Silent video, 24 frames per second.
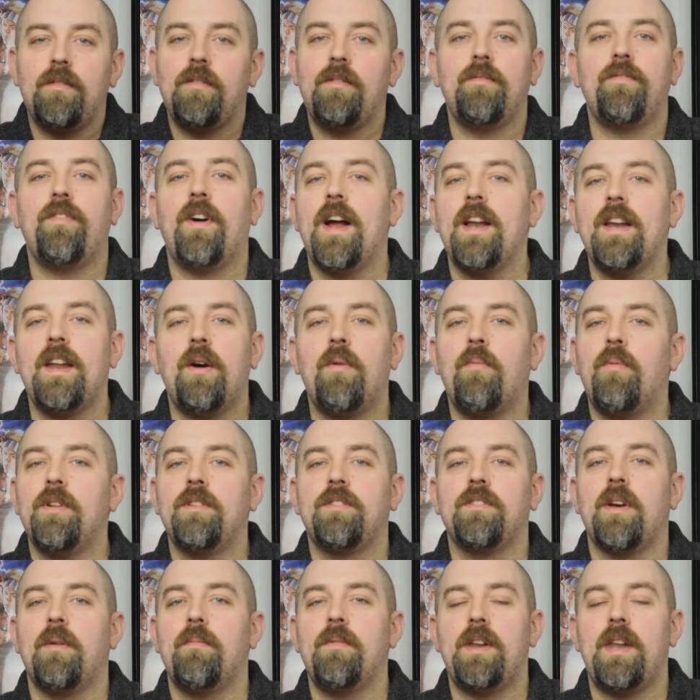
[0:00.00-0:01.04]
Find out
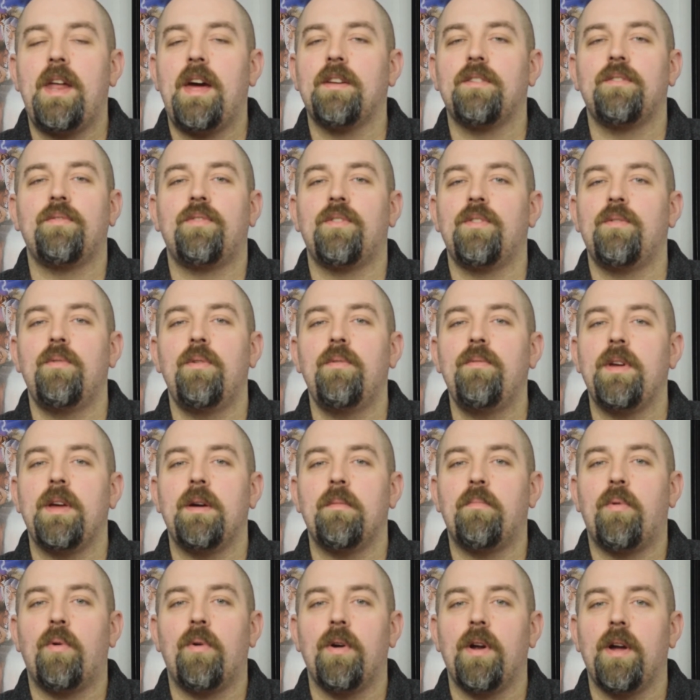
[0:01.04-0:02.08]
what's coming next for Movie
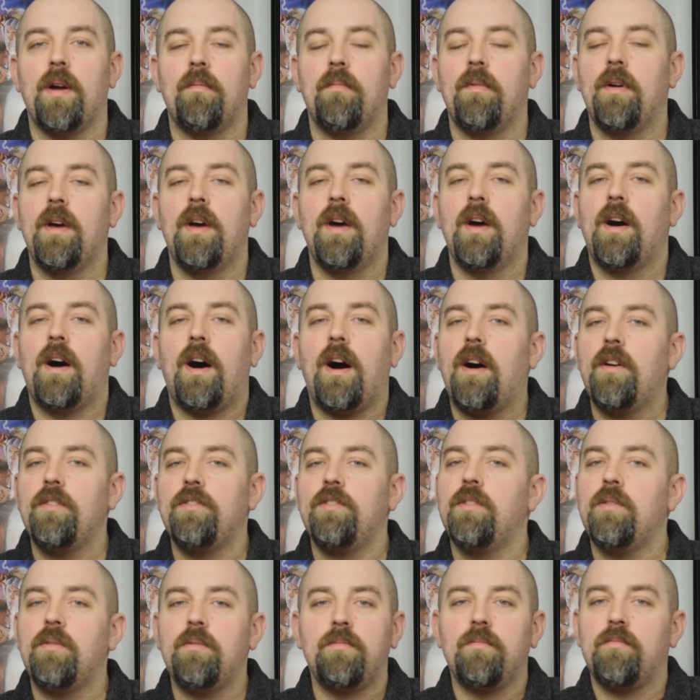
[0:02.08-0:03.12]
Emporium.
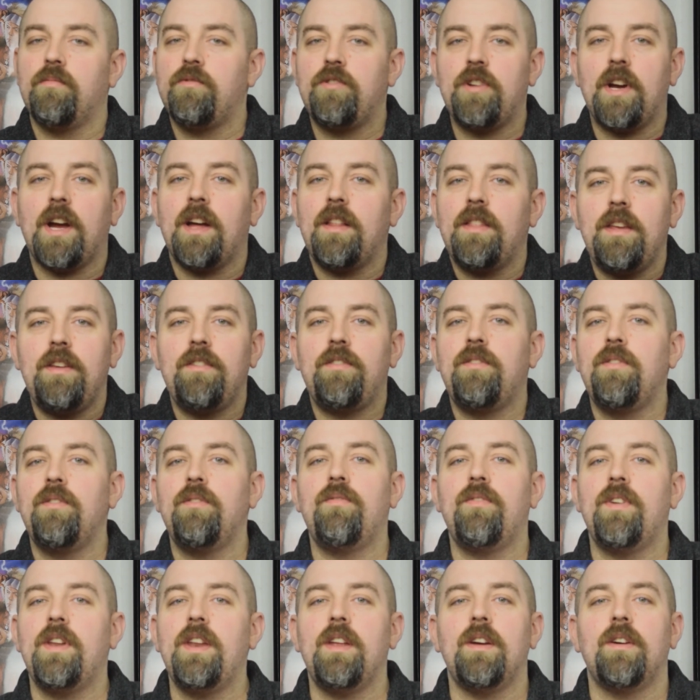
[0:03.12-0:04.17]
Also, check out these 2
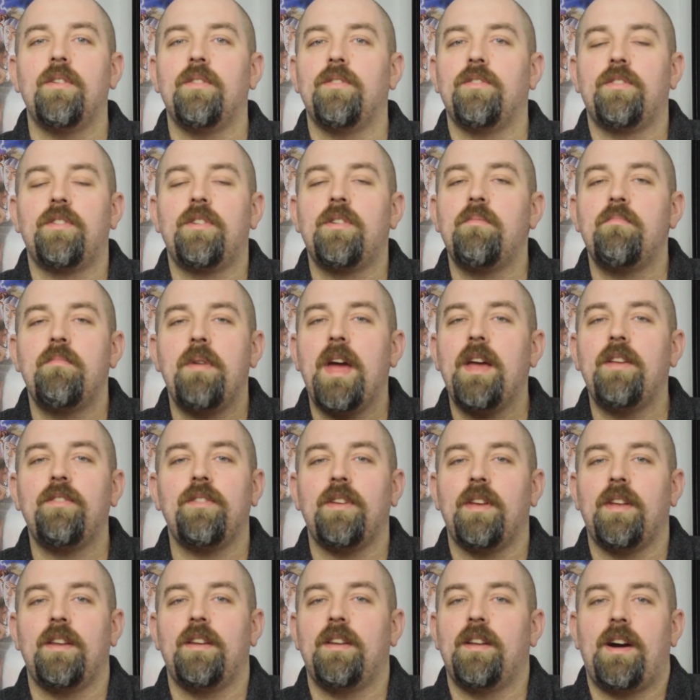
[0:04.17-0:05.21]
videos. They're
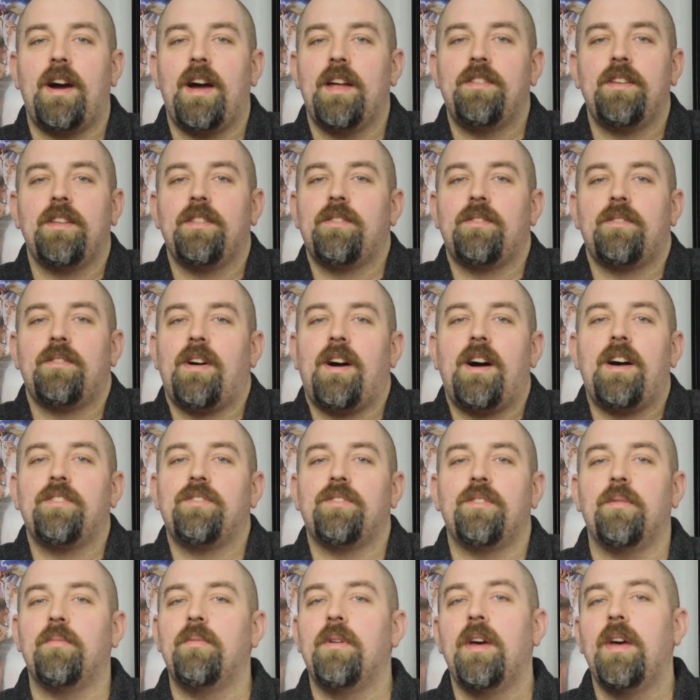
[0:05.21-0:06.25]
amazing. I think they're
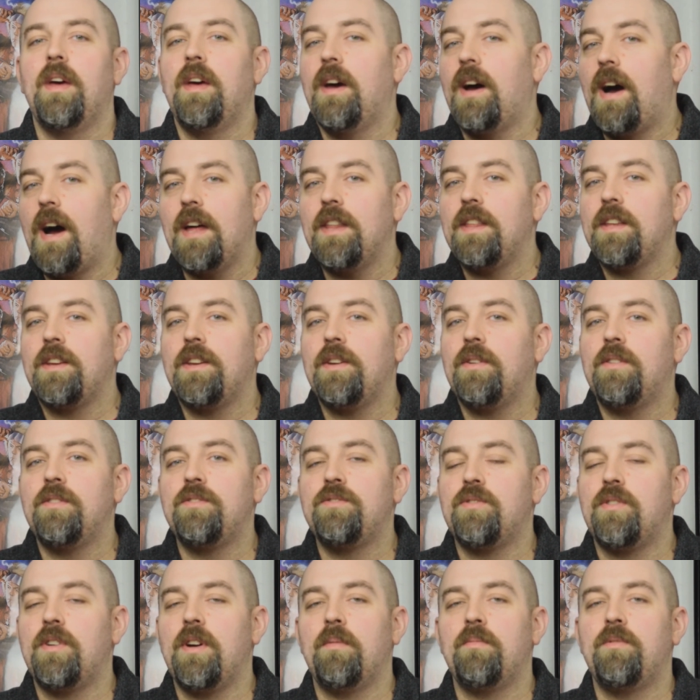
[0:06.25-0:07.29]
awesome. I think you'll
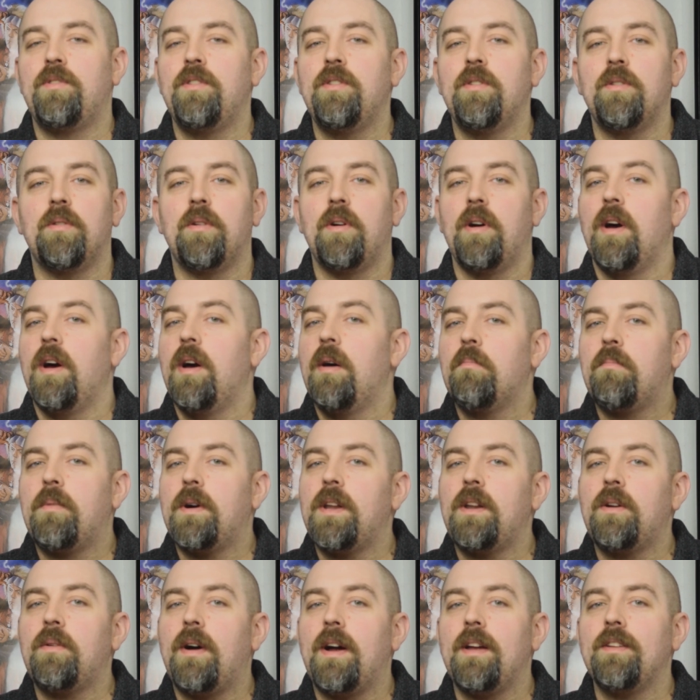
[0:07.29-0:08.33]
enjoy them too. But
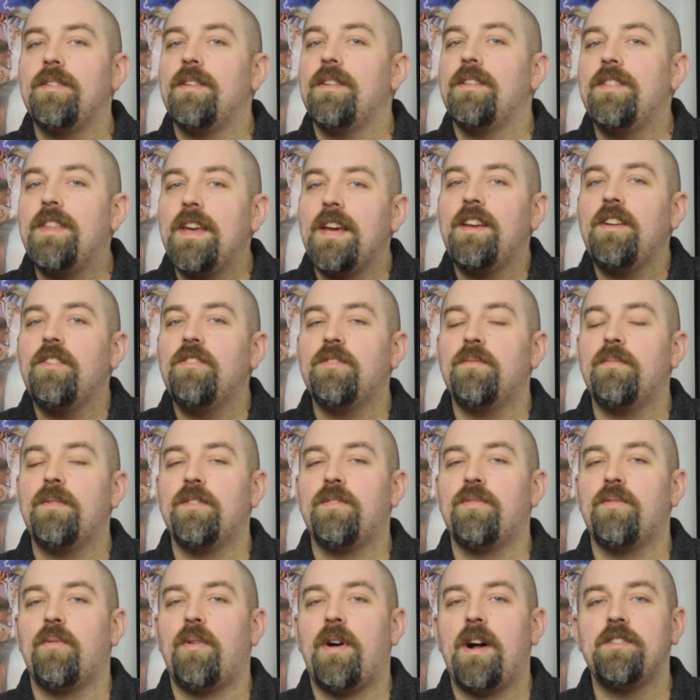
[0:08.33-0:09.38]
otherwise, thank you so
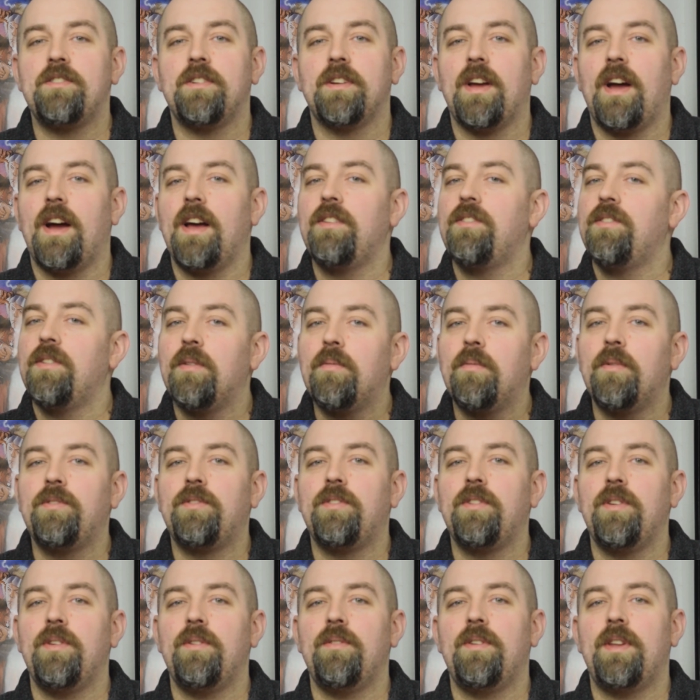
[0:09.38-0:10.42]
much for watching, guys. We'll
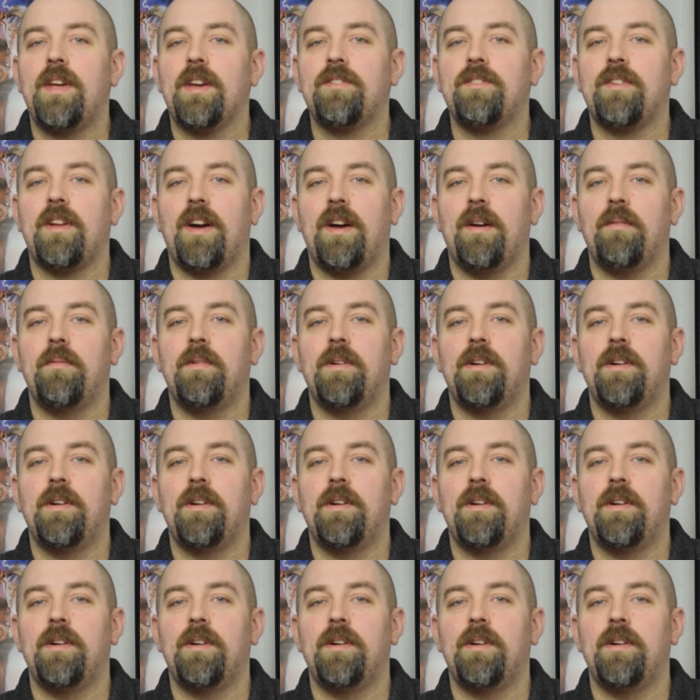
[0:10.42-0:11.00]
see you next time.